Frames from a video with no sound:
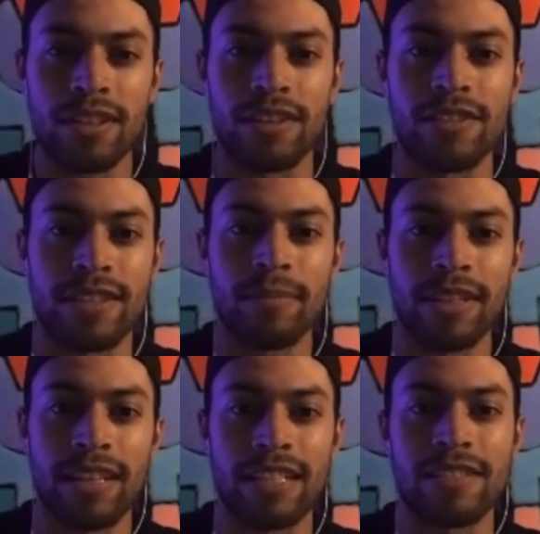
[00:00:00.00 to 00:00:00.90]
on
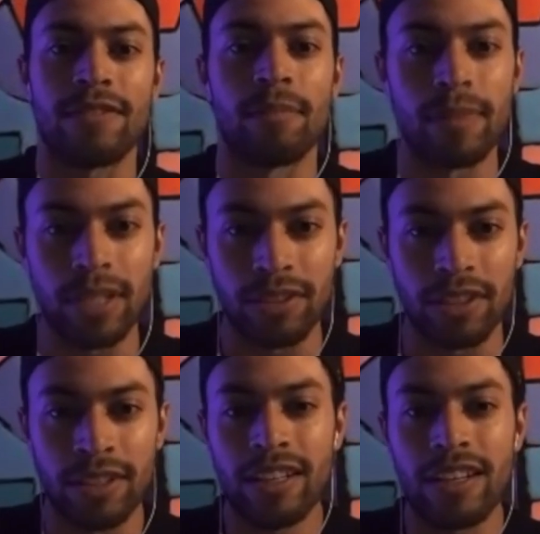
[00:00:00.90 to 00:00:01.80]
something that's familiar.
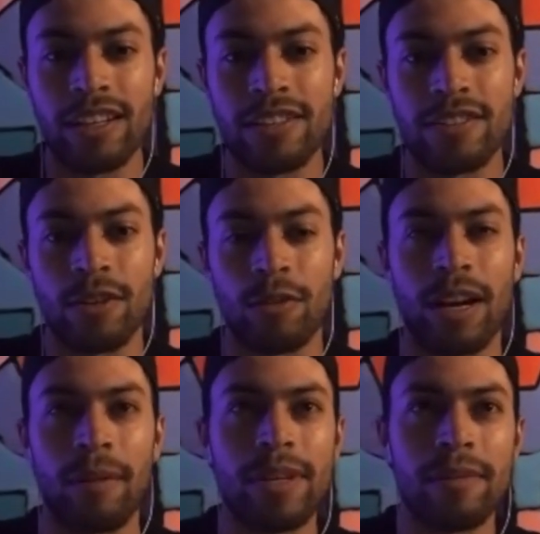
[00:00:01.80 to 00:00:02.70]
And so what
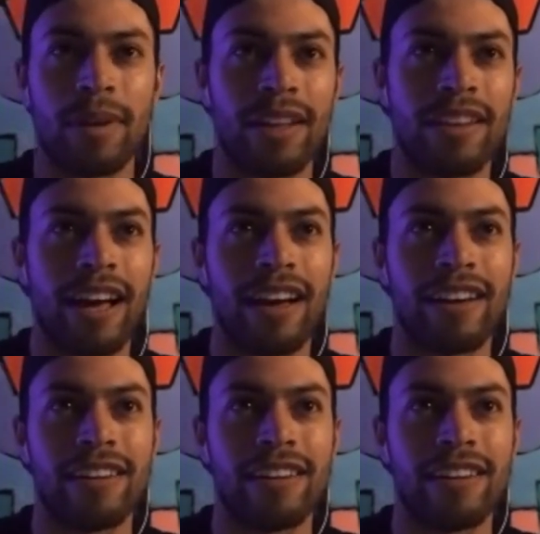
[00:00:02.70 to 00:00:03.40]
I mean by that